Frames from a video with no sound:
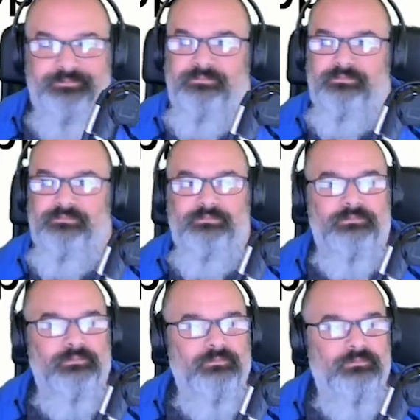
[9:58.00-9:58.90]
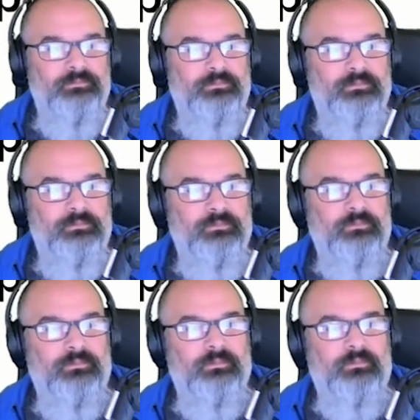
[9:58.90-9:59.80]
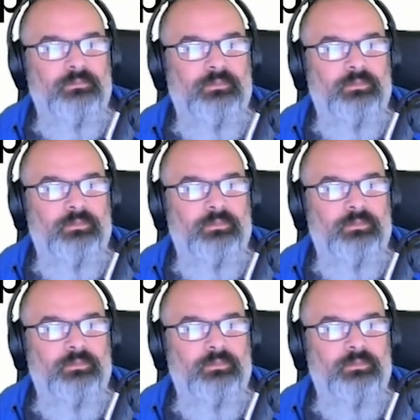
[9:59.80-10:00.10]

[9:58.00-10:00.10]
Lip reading: Nobody speaks.